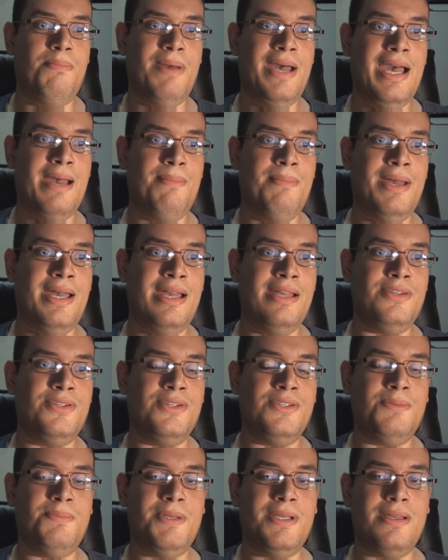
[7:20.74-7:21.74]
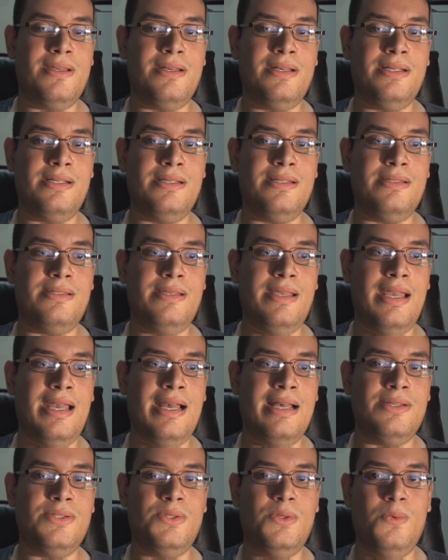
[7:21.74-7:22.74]
Batman, just because he
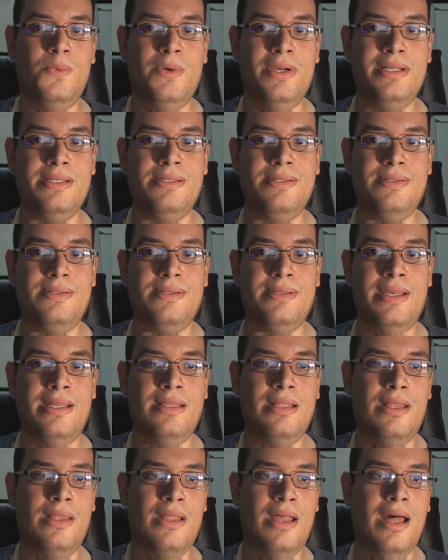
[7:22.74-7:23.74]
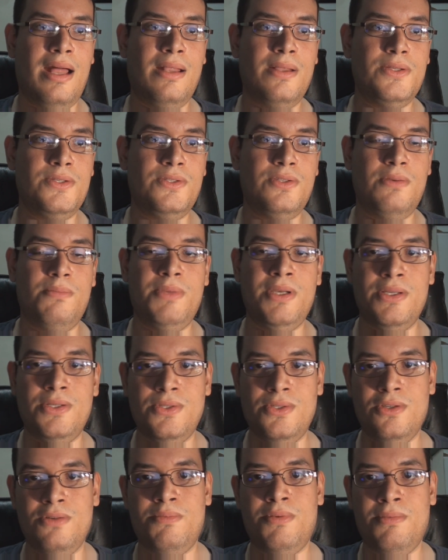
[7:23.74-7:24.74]
has the wits and the knowledge to beat
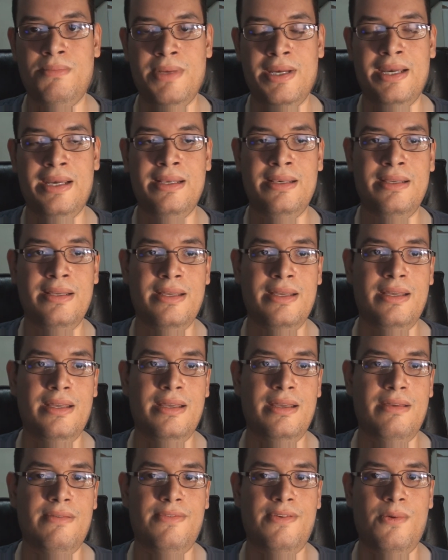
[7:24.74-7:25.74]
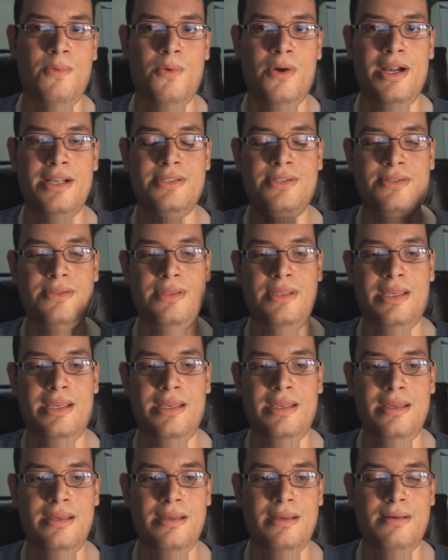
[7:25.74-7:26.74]
Superman. If you watch
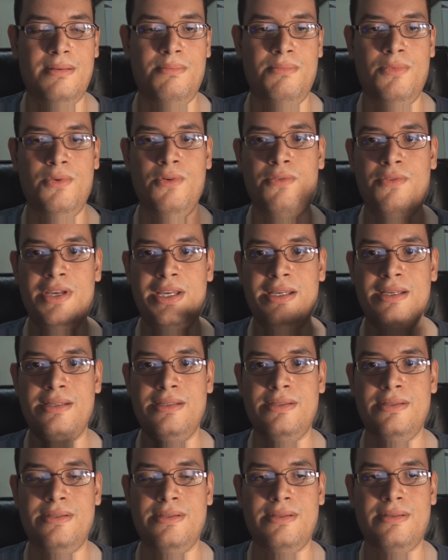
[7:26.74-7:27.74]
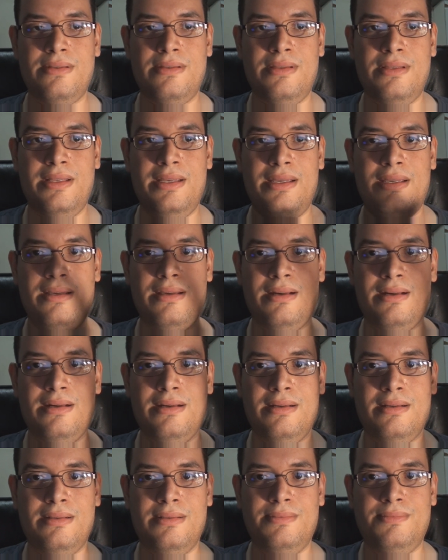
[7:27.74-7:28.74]
the movies, the
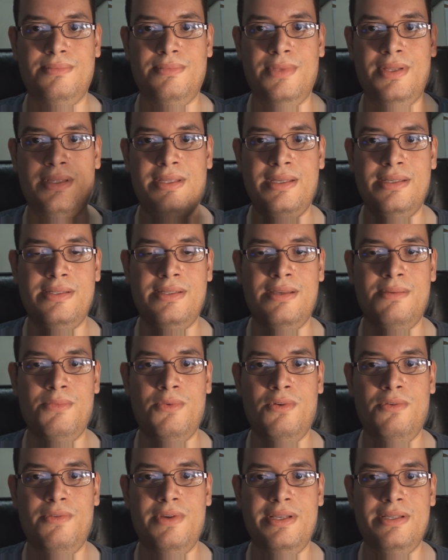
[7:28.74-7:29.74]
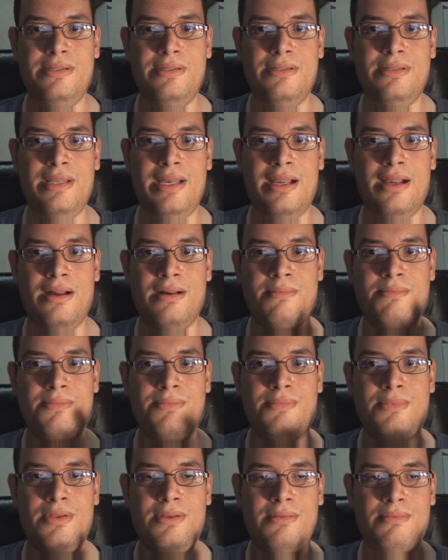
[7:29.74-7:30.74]
DC movies that
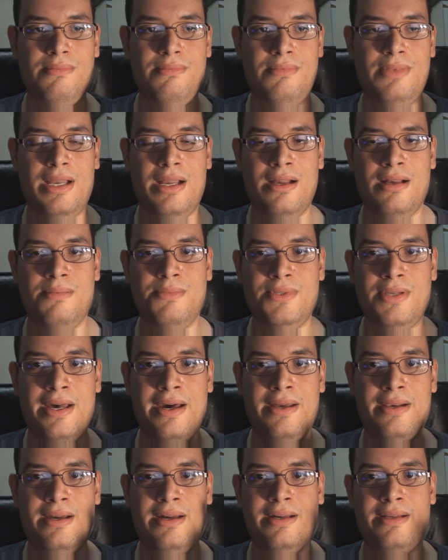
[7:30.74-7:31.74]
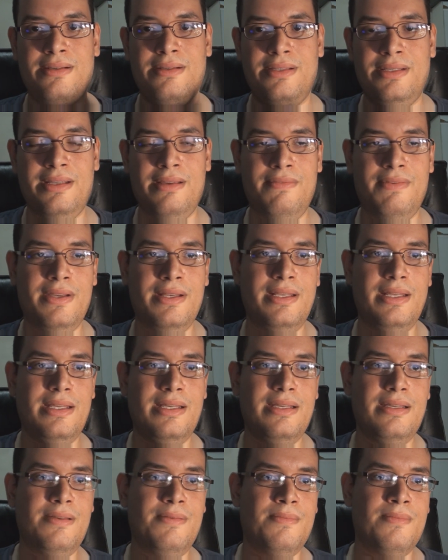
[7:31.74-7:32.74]
comes out on
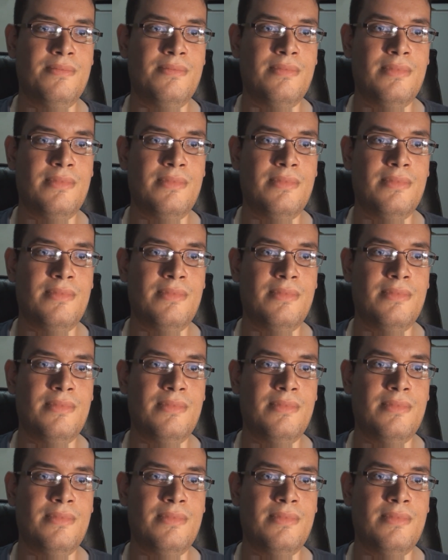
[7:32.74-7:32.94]
DVD,